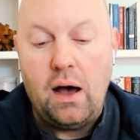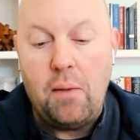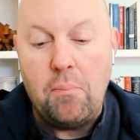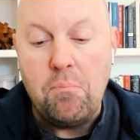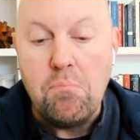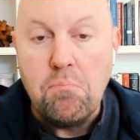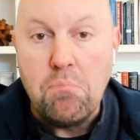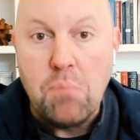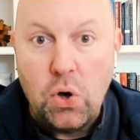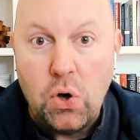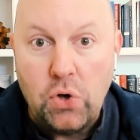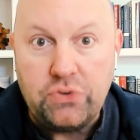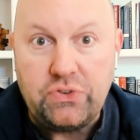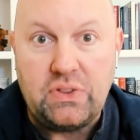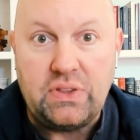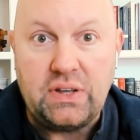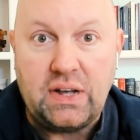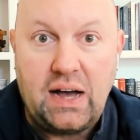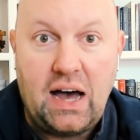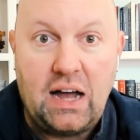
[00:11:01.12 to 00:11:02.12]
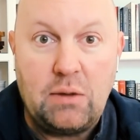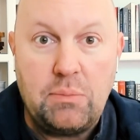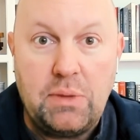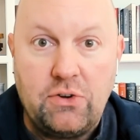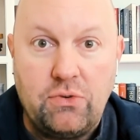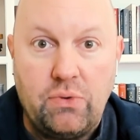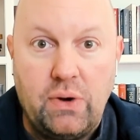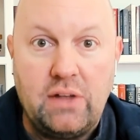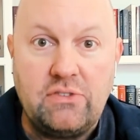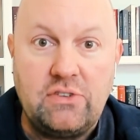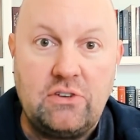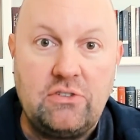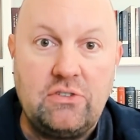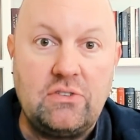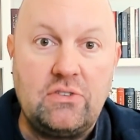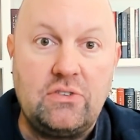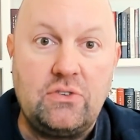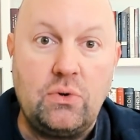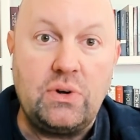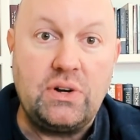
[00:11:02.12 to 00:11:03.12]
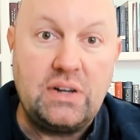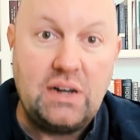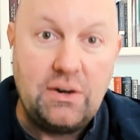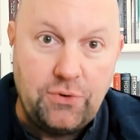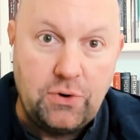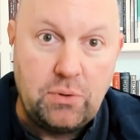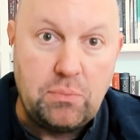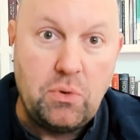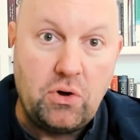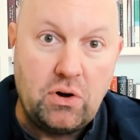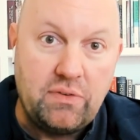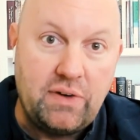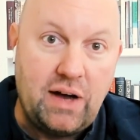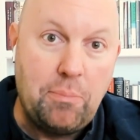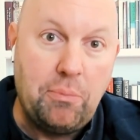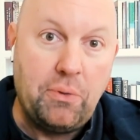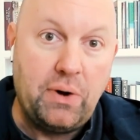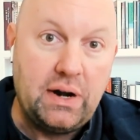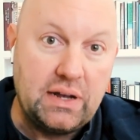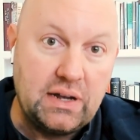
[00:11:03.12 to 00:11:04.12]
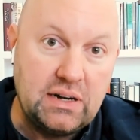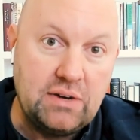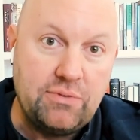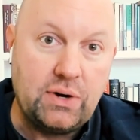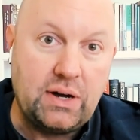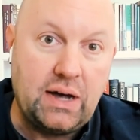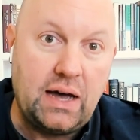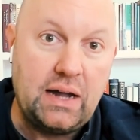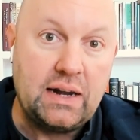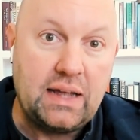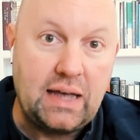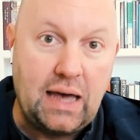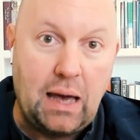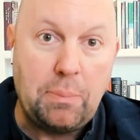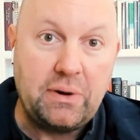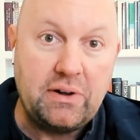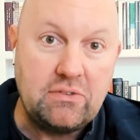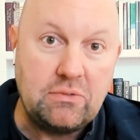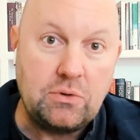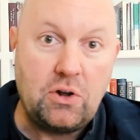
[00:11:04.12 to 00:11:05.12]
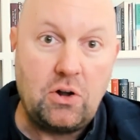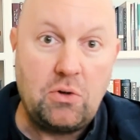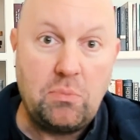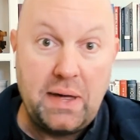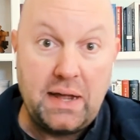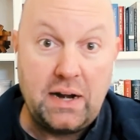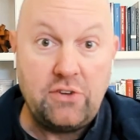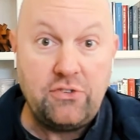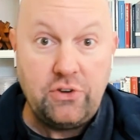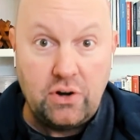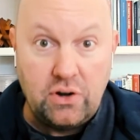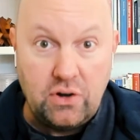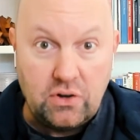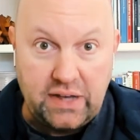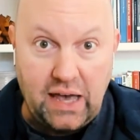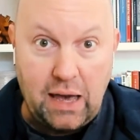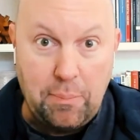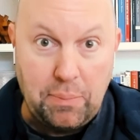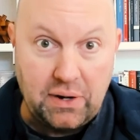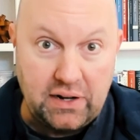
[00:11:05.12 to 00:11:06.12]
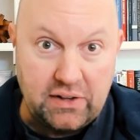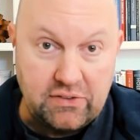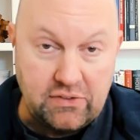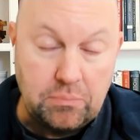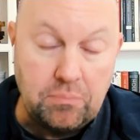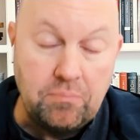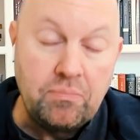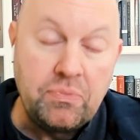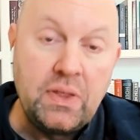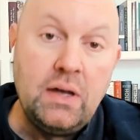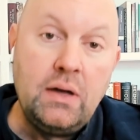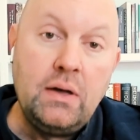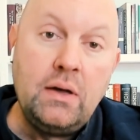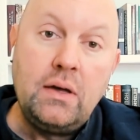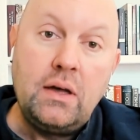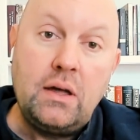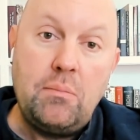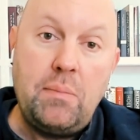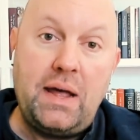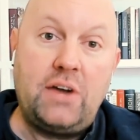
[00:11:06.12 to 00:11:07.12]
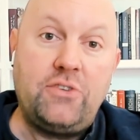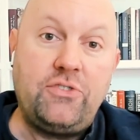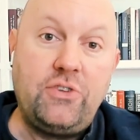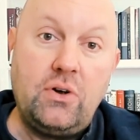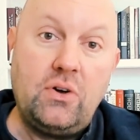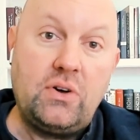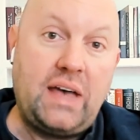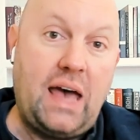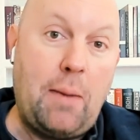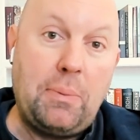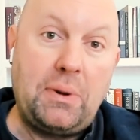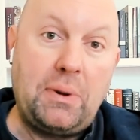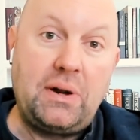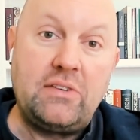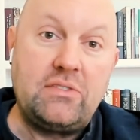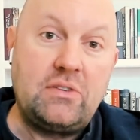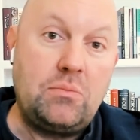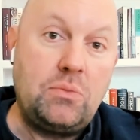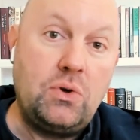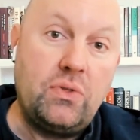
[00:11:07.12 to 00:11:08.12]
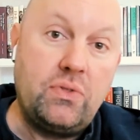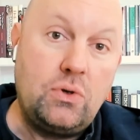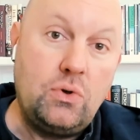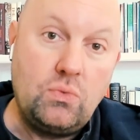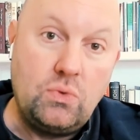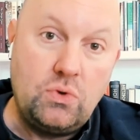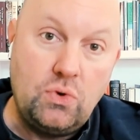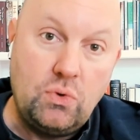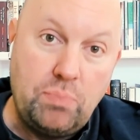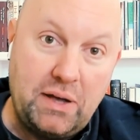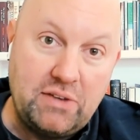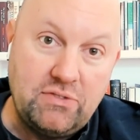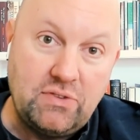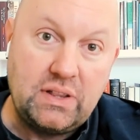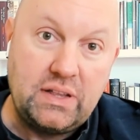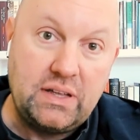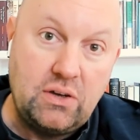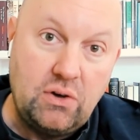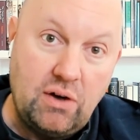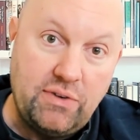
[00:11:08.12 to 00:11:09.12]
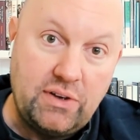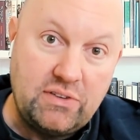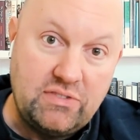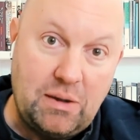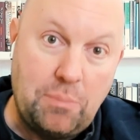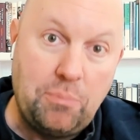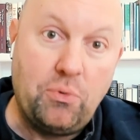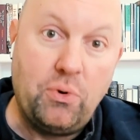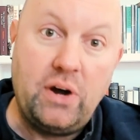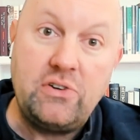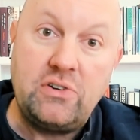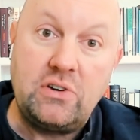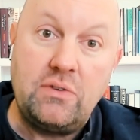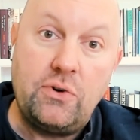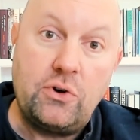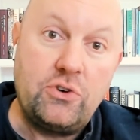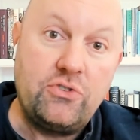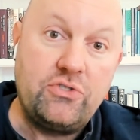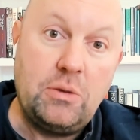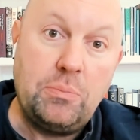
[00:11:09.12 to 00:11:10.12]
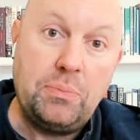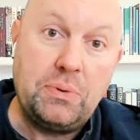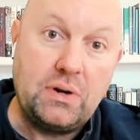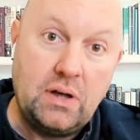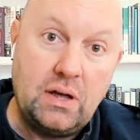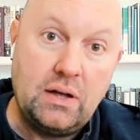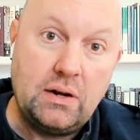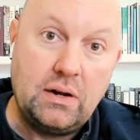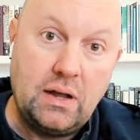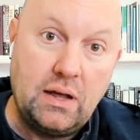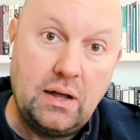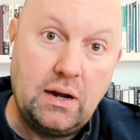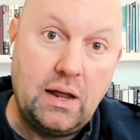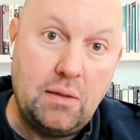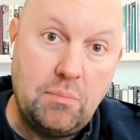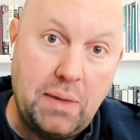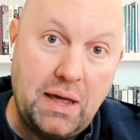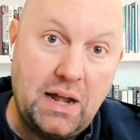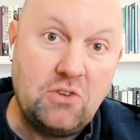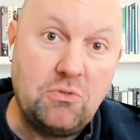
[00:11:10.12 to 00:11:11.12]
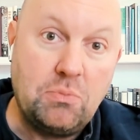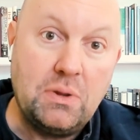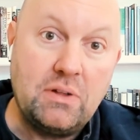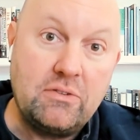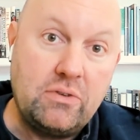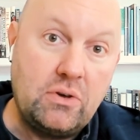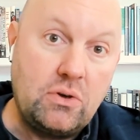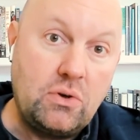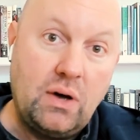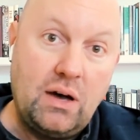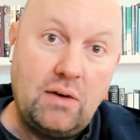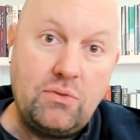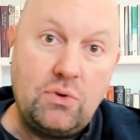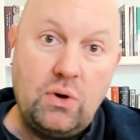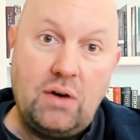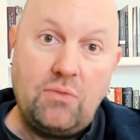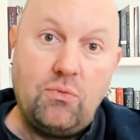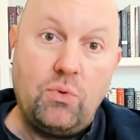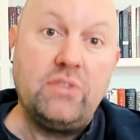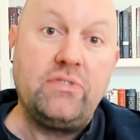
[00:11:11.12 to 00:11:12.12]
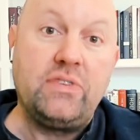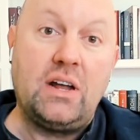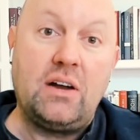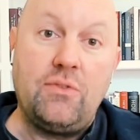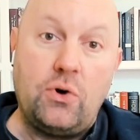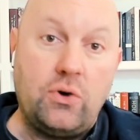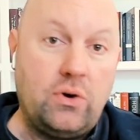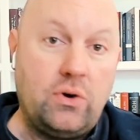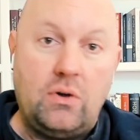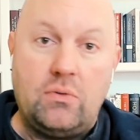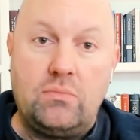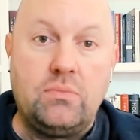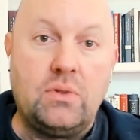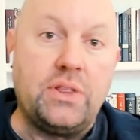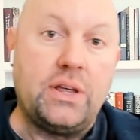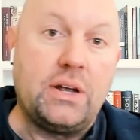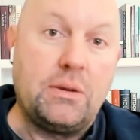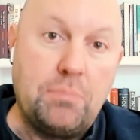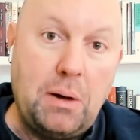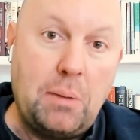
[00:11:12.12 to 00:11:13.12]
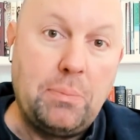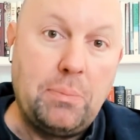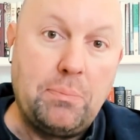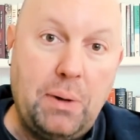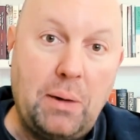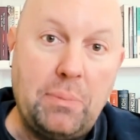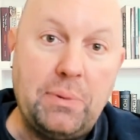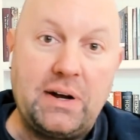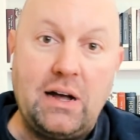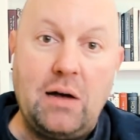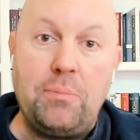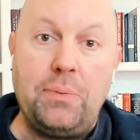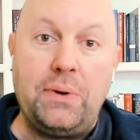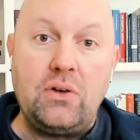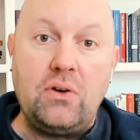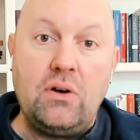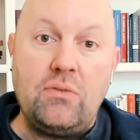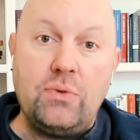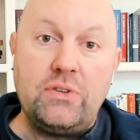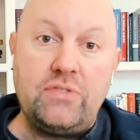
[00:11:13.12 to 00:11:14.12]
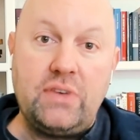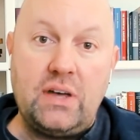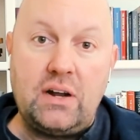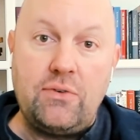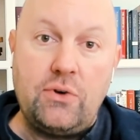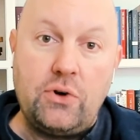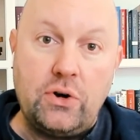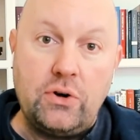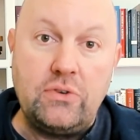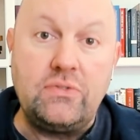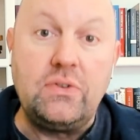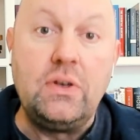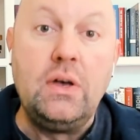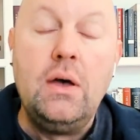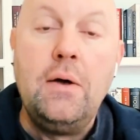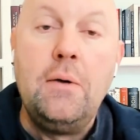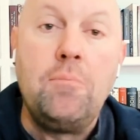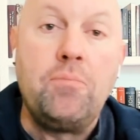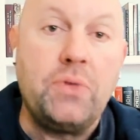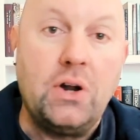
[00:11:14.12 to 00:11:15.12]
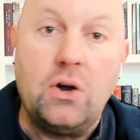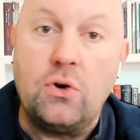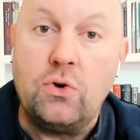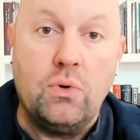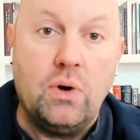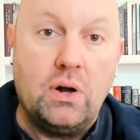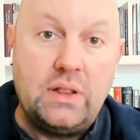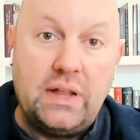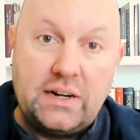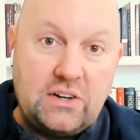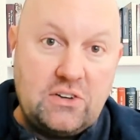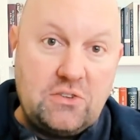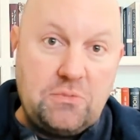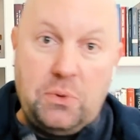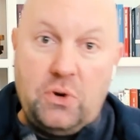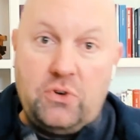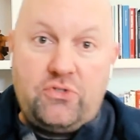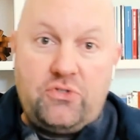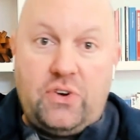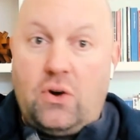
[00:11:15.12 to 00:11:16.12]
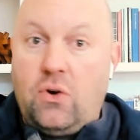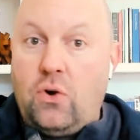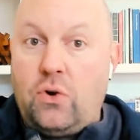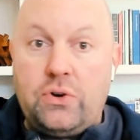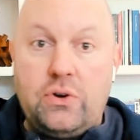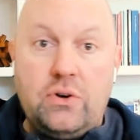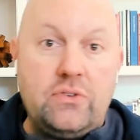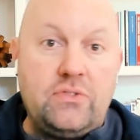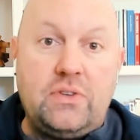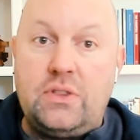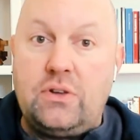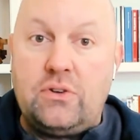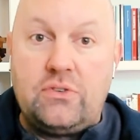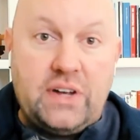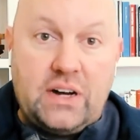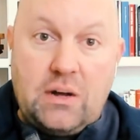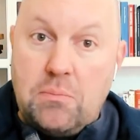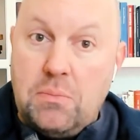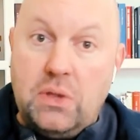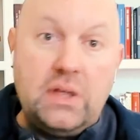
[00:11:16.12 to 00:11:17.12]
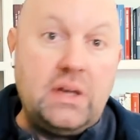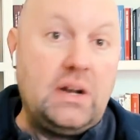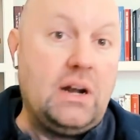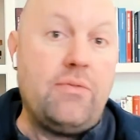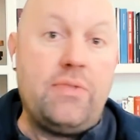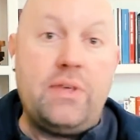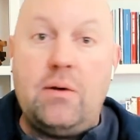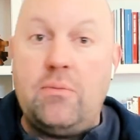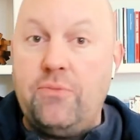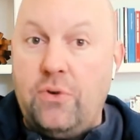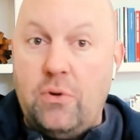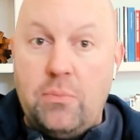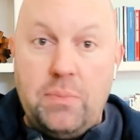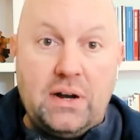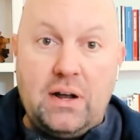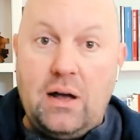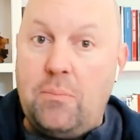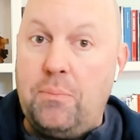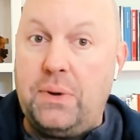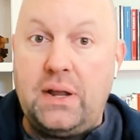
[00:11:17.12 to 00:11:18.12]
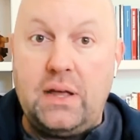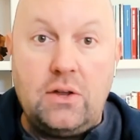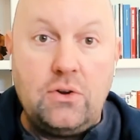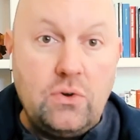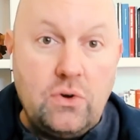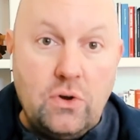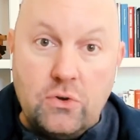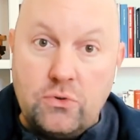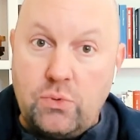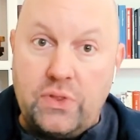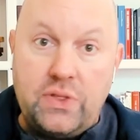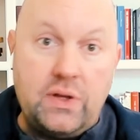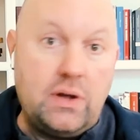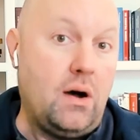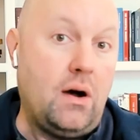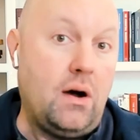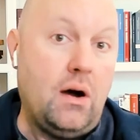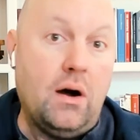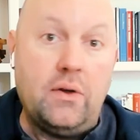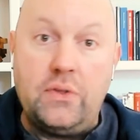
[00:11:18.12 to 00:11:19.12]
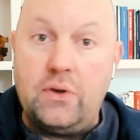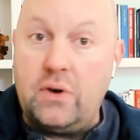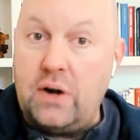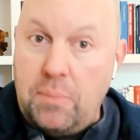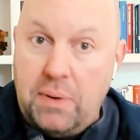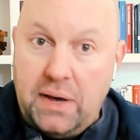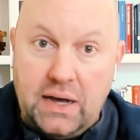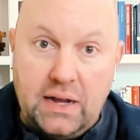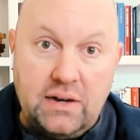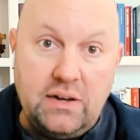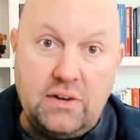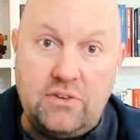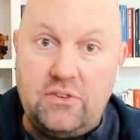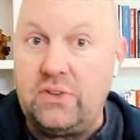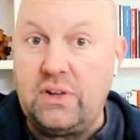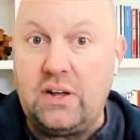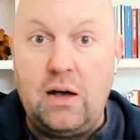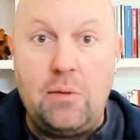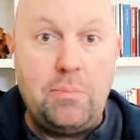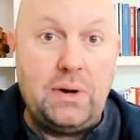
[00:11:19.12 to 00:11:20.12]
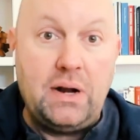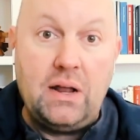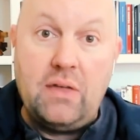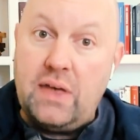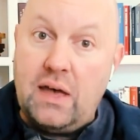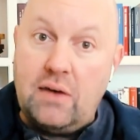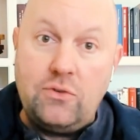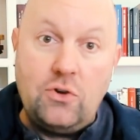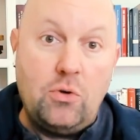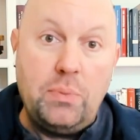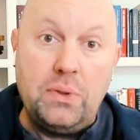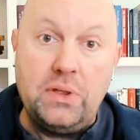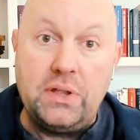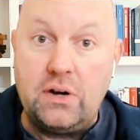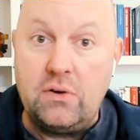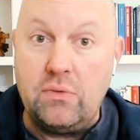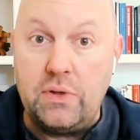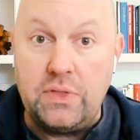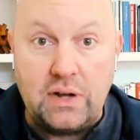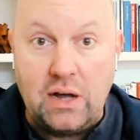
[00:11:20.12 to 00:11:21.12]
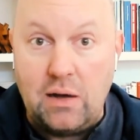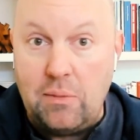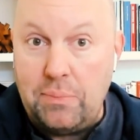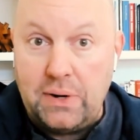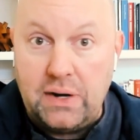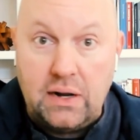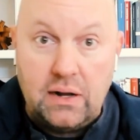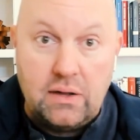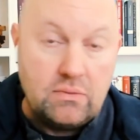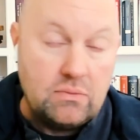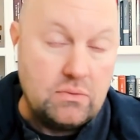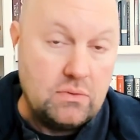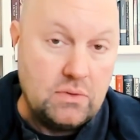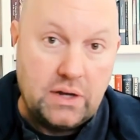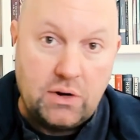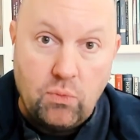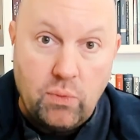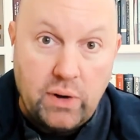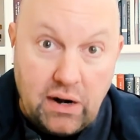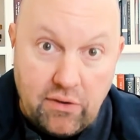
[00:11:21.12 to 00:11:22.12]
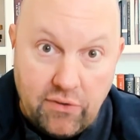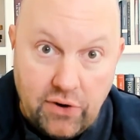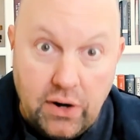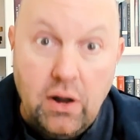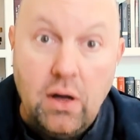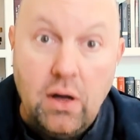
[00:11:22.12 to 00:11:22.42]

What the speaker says: Most of the economy transitions to a different mode of operating, a different kind of capitalism called managerial capitalism. In managerial capitalism, you basically you have a separation of ownership and management. So you have one set of think public company. You have one set of owners, who are like dispersed shareholders, and there's like a million of them for a big company, and who knows where they are, and they're not paying any attention to the company, and they have no ability to run the company, and like whatever.